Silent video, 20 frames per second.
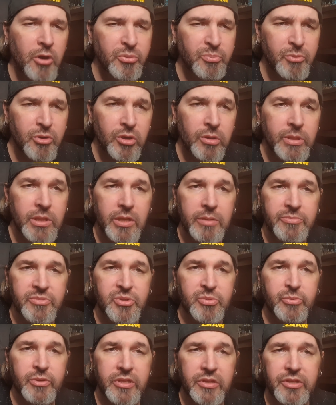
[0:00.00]
Maul
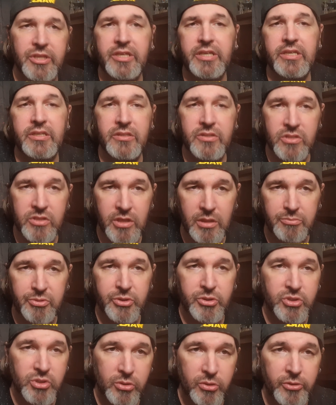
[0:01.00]
comes with his
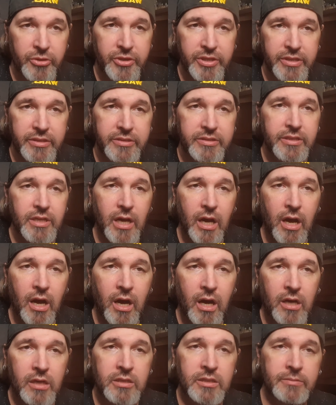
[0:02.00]
double-sworded,
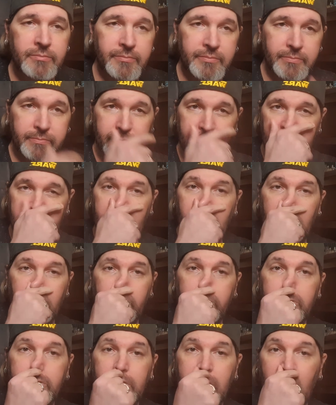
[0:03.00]

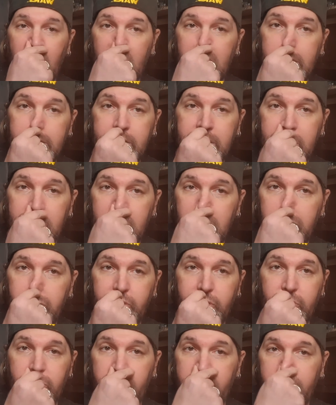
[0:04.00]
the
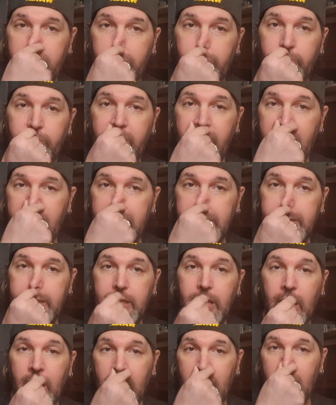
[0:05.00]
double-sworded red
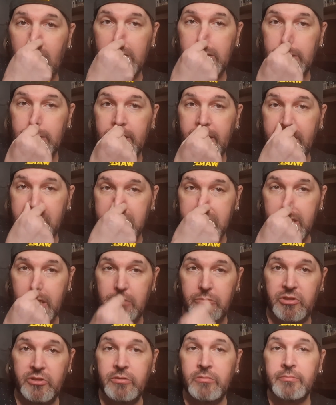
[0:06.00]

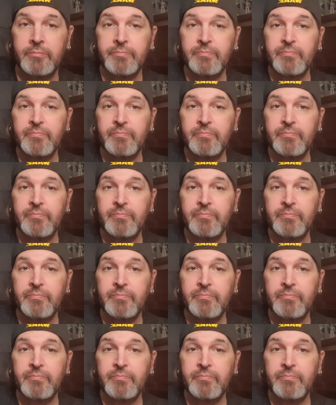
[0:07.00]
lightsaber.